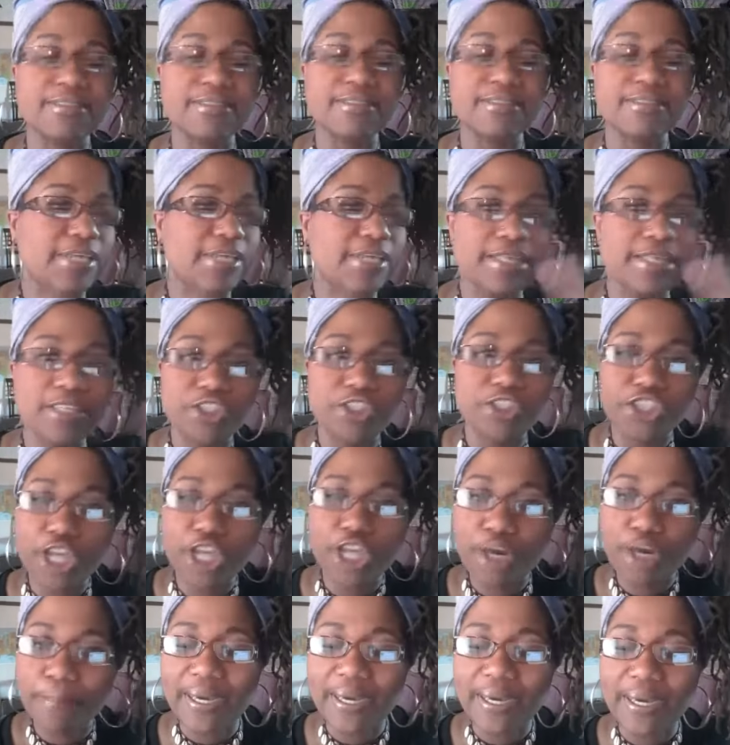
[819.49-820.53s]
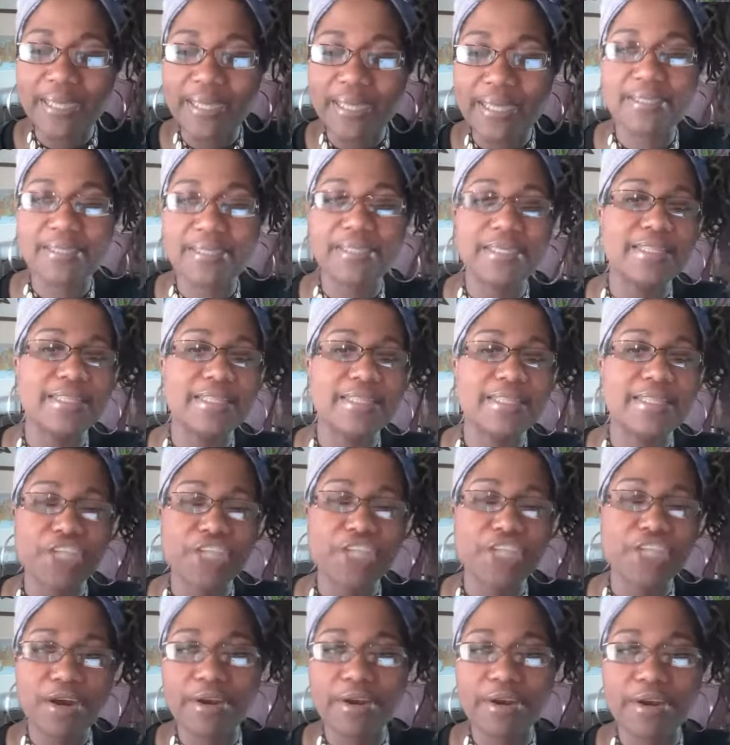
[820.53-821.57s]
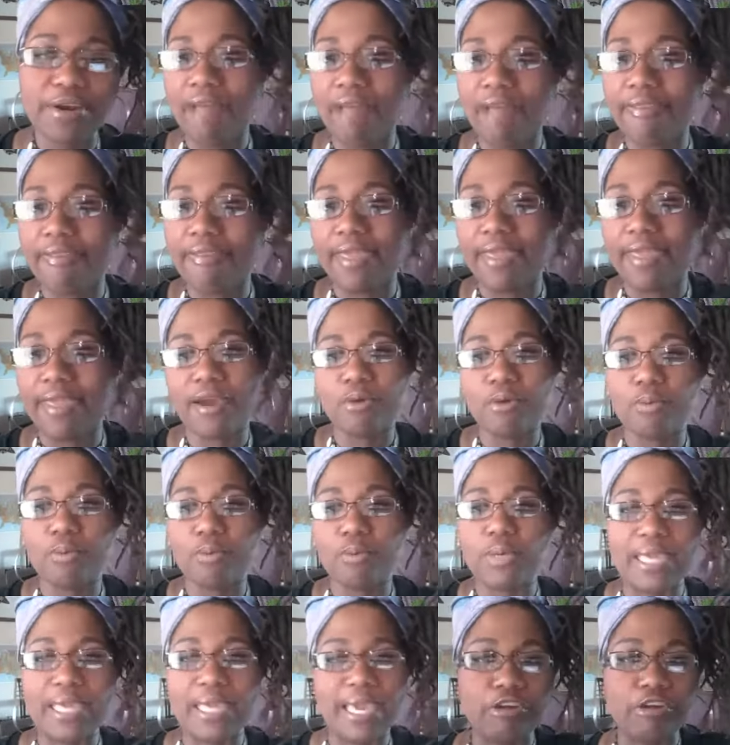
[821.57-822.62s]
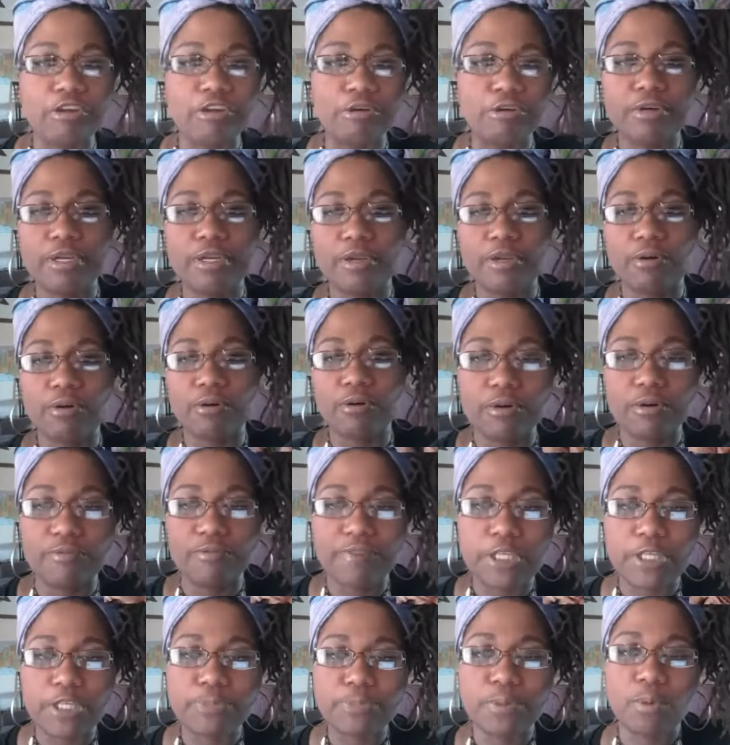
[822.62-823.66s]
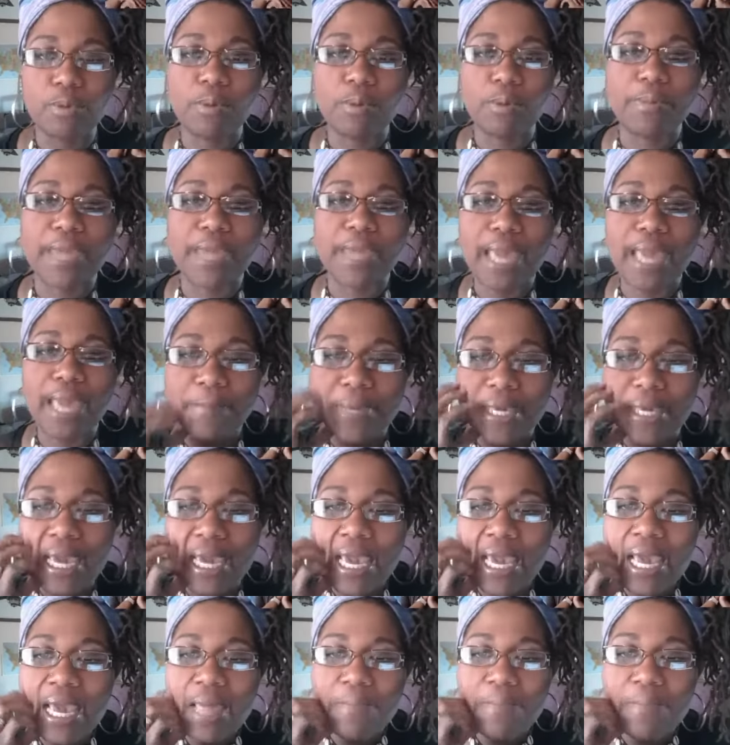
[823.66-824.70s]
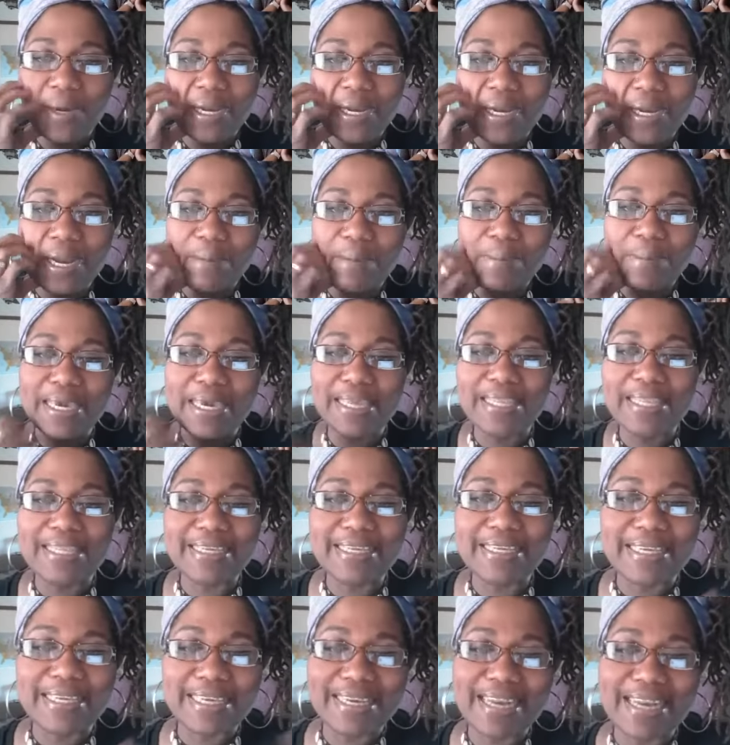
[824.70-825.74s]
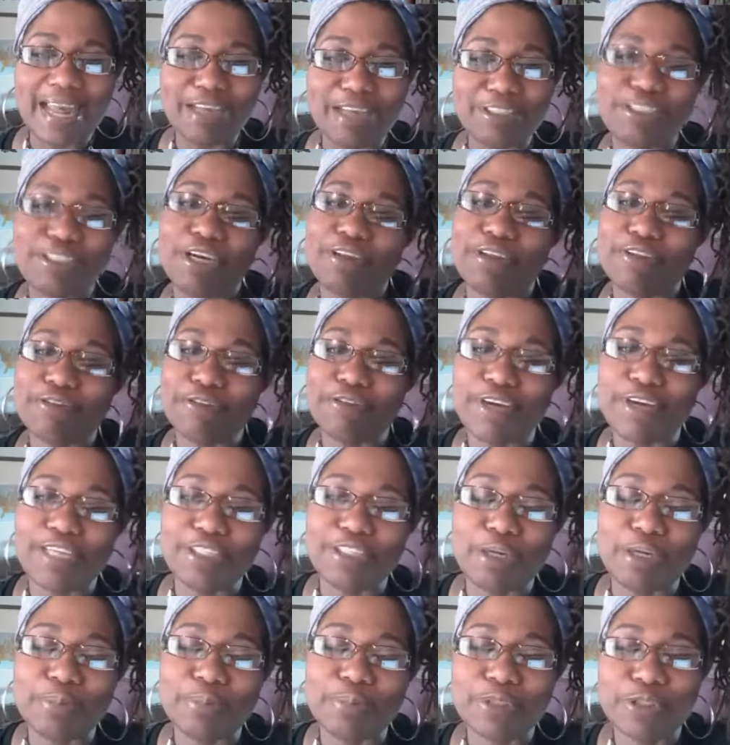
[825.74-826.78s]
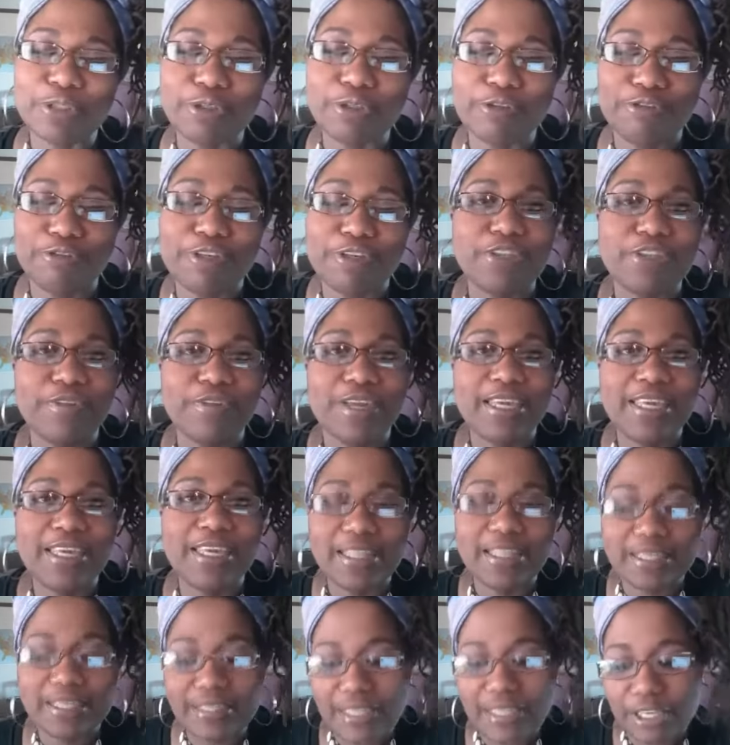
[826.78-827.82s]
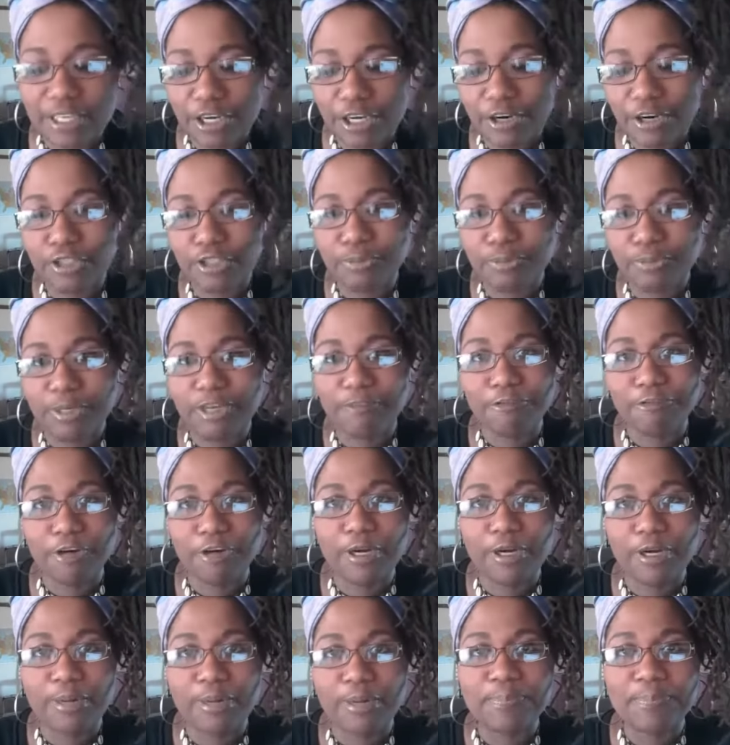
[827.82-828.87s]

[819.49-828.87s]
hit the share button, get the sharing out there. We can't do it, or Facebook won't be happy, but get it out to other friends, homeschooling friends, so they can get this encouragement from